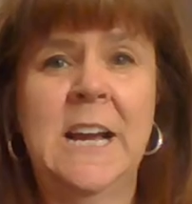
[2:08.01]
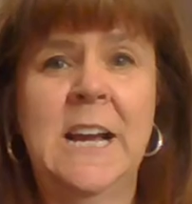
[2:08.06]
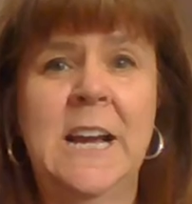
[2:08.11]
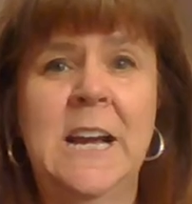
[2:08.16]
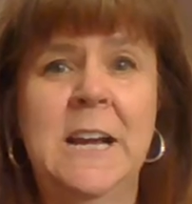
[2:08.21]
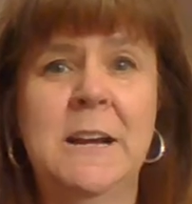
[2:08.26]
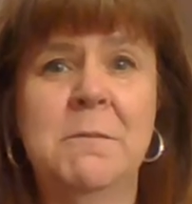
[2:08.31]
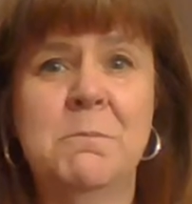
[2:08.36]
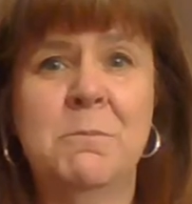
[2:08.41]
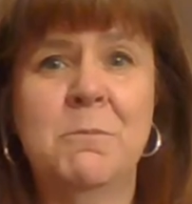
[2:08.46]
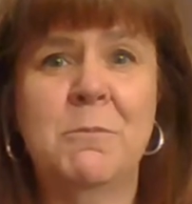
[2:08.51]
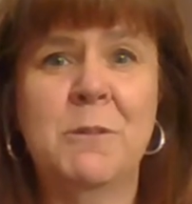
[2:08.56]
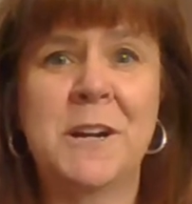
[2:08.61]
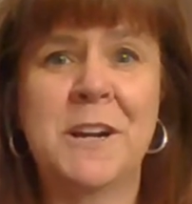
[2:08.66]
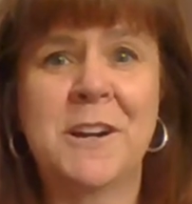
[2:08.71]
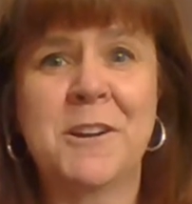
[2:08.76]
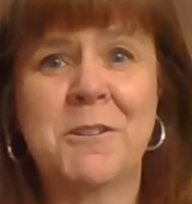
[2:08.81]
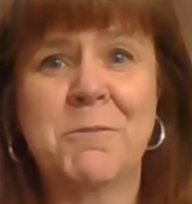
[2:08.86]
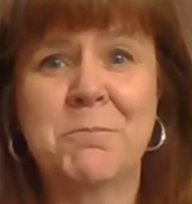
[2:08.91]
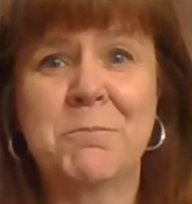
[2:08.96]
um,
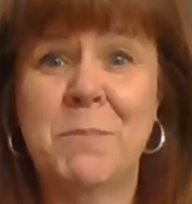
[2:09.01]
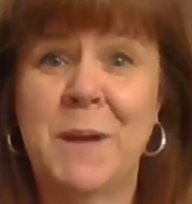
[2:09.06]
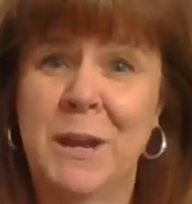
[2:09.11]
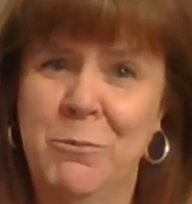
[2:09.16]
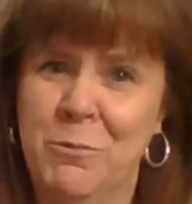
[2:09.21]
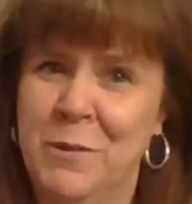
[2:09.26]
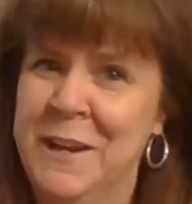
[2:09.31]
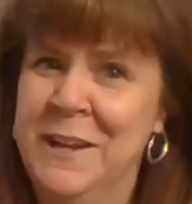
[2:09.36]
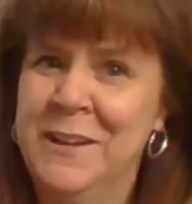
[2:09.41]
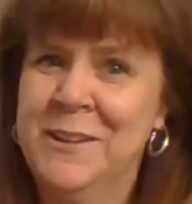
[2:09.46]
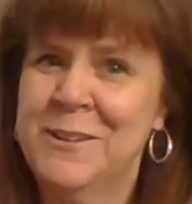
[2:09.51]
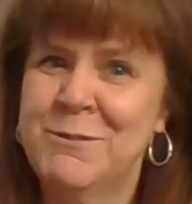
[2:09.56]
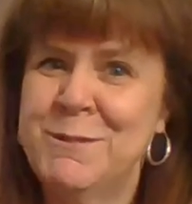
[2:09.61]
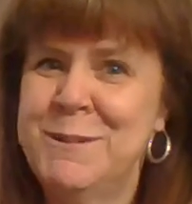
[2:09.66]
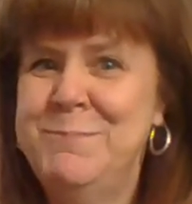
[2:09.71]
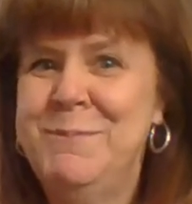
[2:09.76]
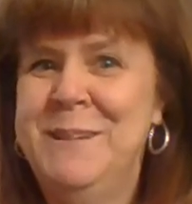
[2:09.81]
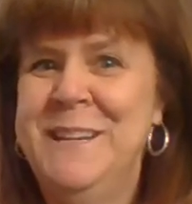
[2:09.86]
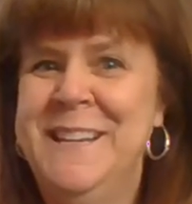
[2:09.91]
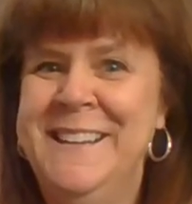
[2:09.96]
where my wings
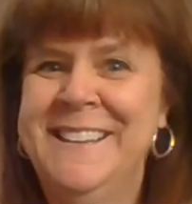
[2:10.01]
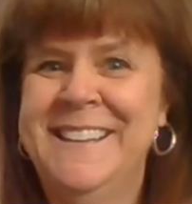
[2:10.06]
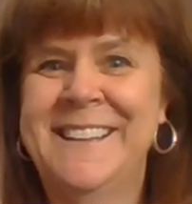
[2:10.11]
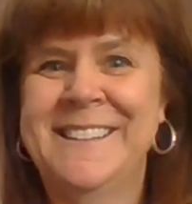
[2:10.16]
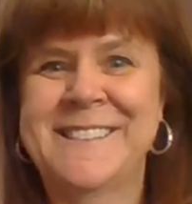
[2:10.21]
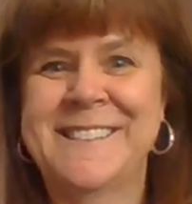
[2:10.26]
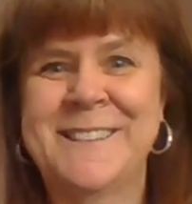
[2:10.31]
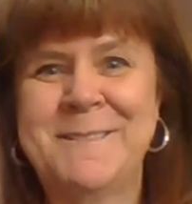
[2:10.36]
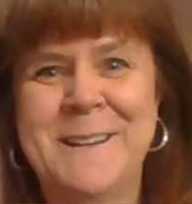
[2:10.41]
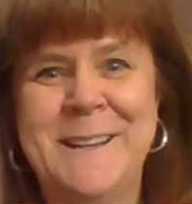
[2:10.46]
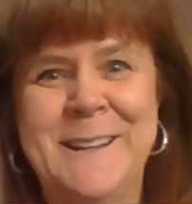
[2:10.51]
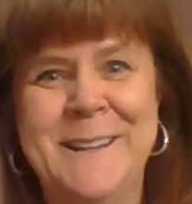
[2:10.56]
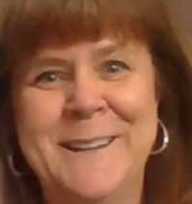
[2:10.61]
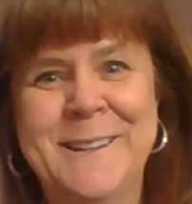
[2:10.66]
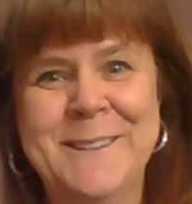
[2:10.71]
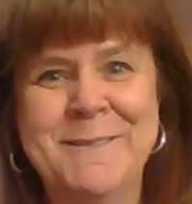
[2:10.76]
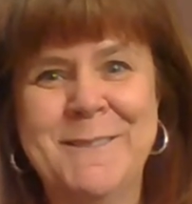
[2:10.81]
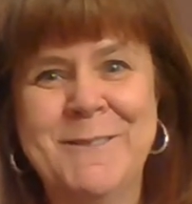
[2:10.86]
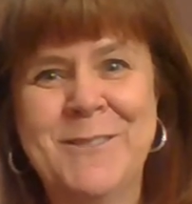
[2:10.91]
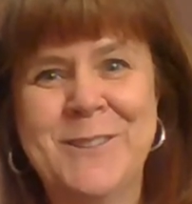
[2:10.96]
would be, that's how I
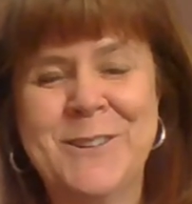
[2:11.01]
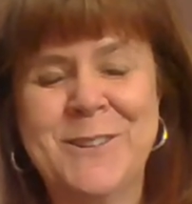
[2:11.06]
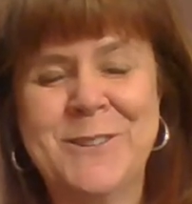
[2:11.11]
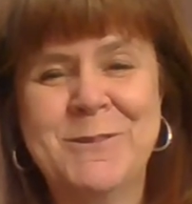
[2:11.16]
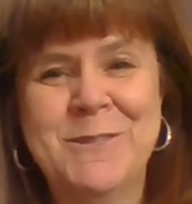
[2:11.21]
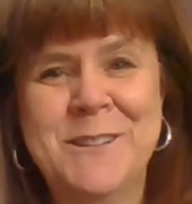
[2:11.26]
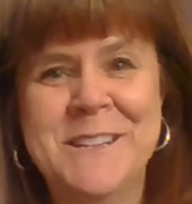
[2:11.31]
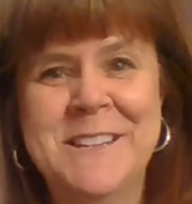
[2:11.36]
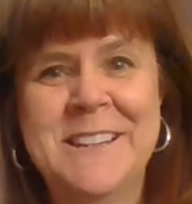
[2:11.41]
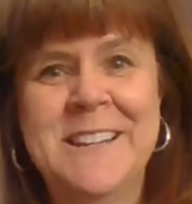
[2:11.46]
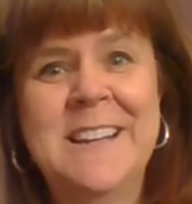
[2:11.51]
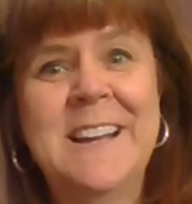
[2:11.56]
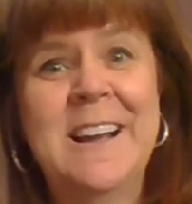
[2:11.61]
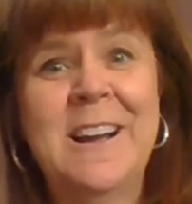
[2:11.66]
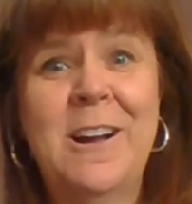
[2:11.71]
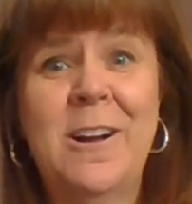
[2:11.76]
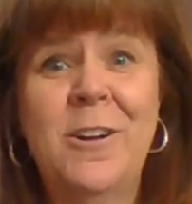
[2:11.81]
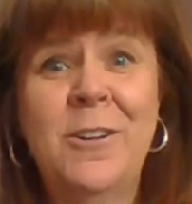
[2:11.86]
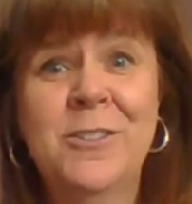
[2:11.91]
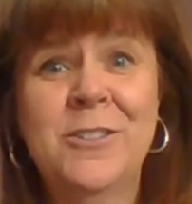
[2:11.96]
like to refer to it,
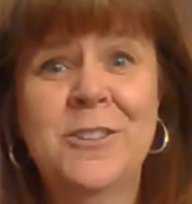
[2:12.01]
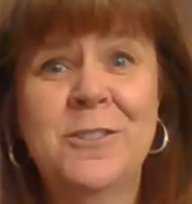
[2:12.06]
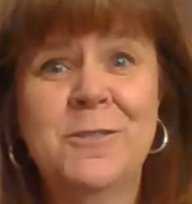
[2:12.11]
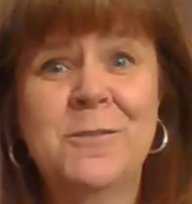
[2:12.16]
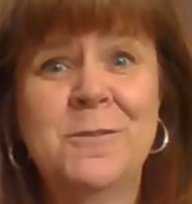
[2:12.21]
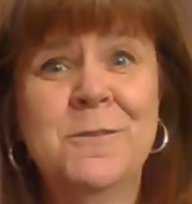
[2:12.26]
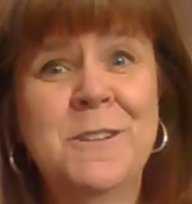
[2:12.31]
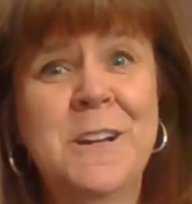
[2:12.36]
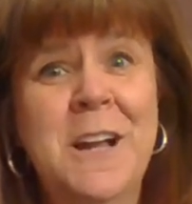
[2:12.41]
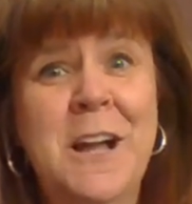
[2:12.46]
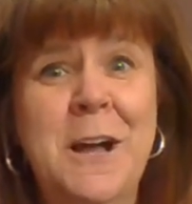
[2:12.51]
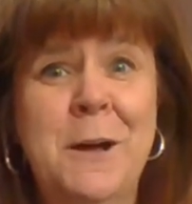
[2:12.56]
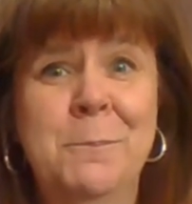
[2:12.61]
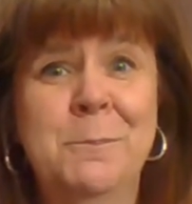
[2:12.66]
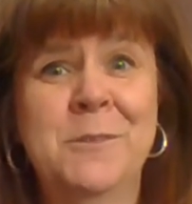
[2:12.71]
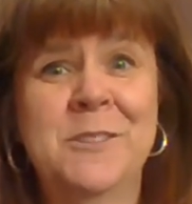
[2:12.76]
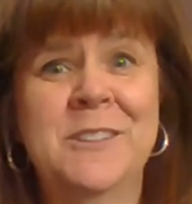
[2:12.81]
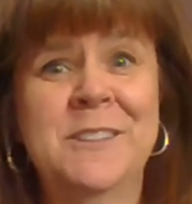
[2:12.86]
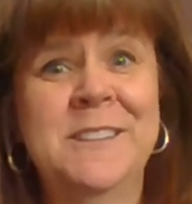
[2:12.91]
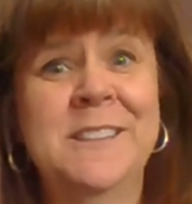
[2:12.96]
also
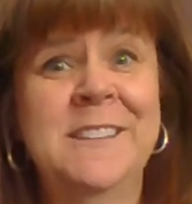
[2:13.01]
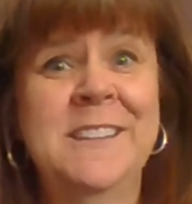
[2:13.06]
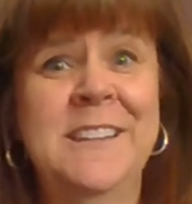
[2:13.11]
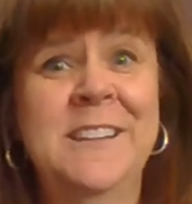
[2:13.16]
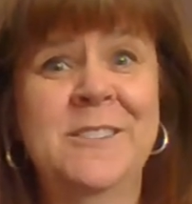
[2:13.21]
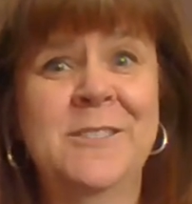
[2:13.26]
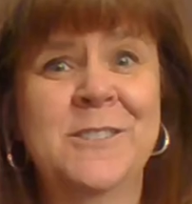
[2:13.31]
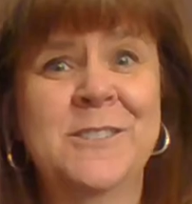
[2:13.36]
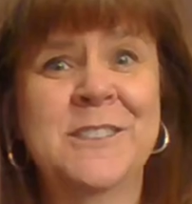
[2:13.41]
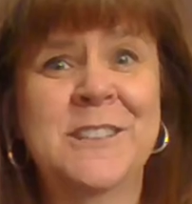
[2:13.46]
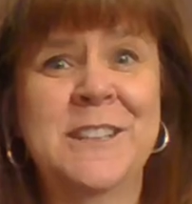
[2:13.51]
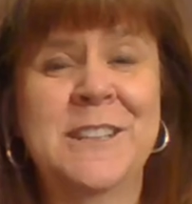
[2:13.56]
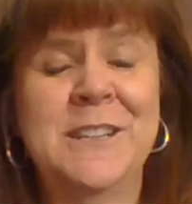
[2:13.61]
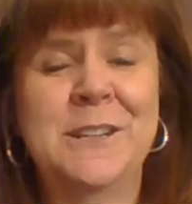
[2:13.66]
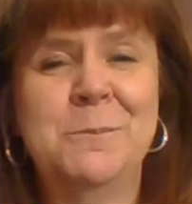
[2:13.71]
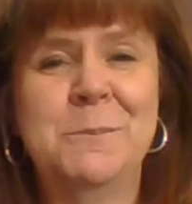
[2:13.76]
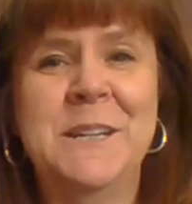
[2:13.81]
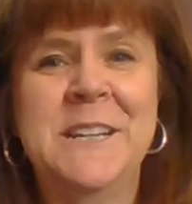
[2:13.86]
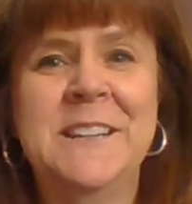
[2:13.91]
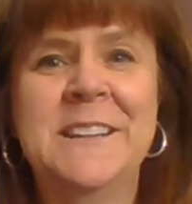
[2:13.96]
hums and tingles a
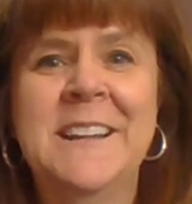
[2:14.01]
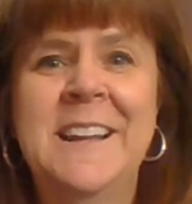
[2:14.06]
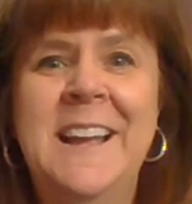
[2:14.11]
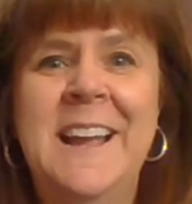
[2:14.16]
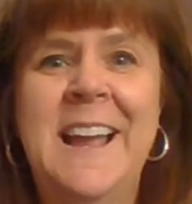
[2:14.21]
little bit.